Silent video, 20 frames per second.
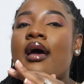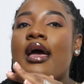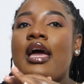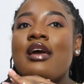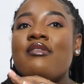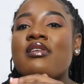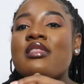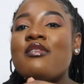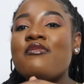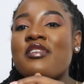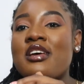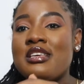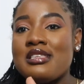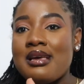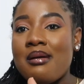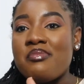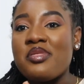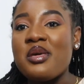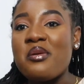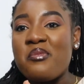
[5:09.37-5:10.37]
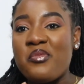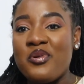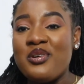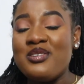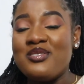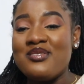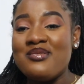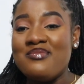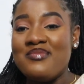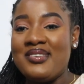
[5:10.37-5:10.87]
even if there's something
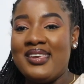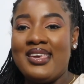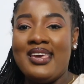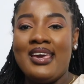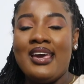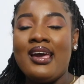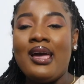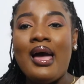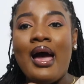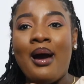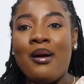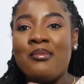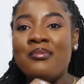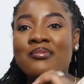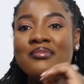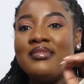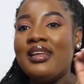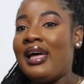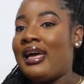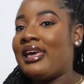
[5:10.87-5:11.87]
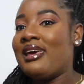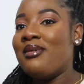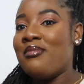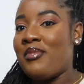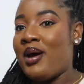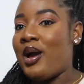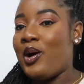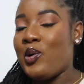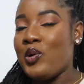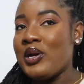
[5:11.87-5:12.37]
bothering me, I'm like in
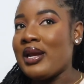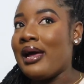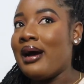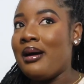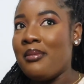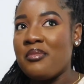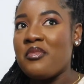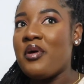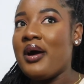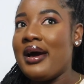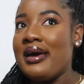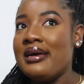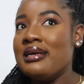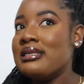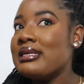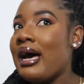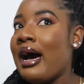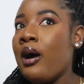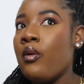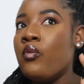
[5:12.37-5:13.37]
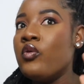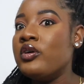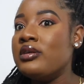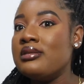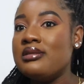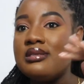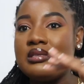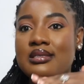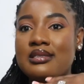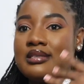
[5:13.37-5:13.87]
my corner, I'm quiet, I
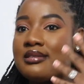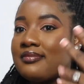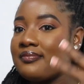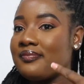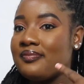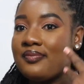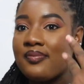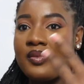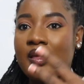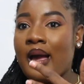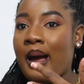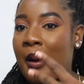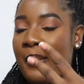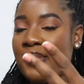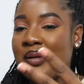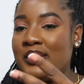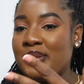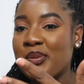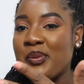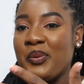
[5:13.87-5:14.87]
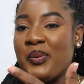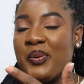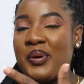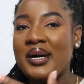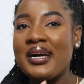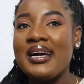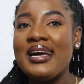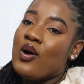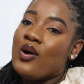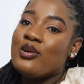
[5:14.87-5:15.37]
won't come and talk.